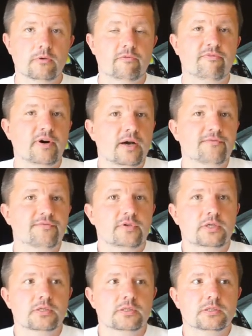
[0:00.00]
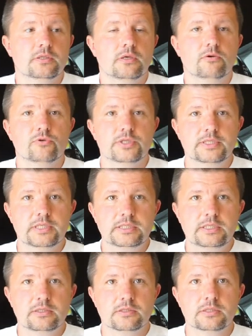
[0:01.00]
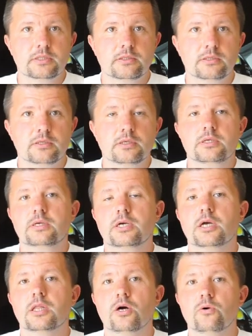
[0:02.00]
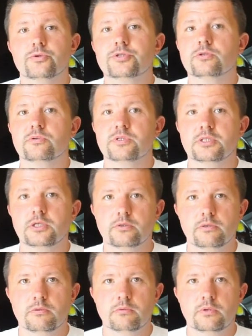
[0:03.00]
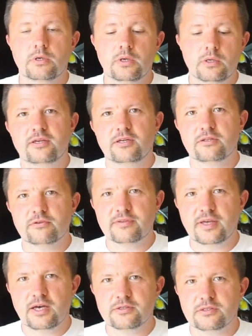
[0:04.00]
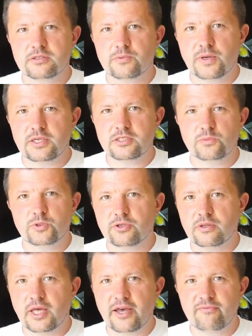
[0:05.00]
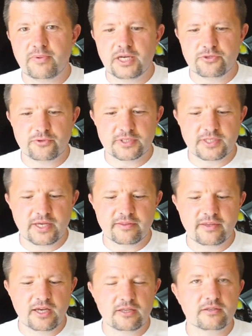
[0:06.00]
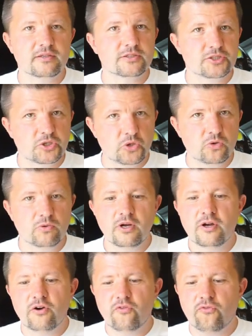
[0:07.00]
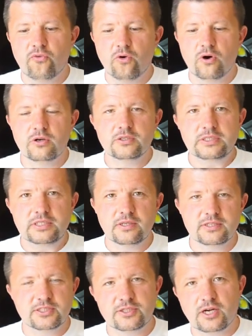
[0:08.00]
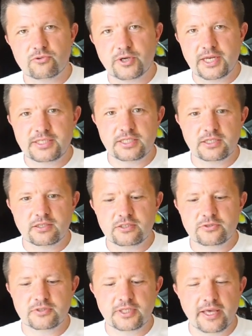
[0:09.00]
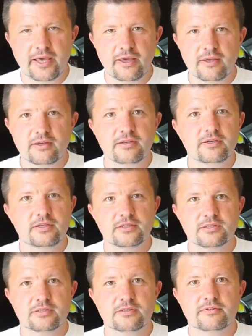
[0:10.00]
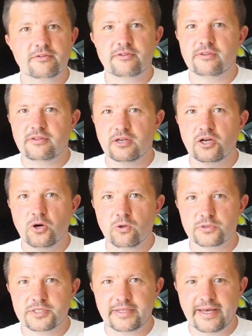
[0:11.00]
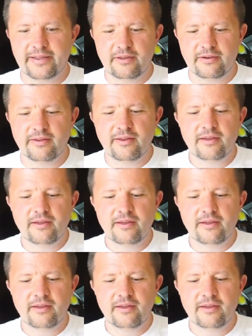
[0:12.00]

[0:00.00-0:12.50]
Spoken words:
5 is resistance close to 0. In 2020 we don't have batteries like that, so 4-star rating today is the gold standard.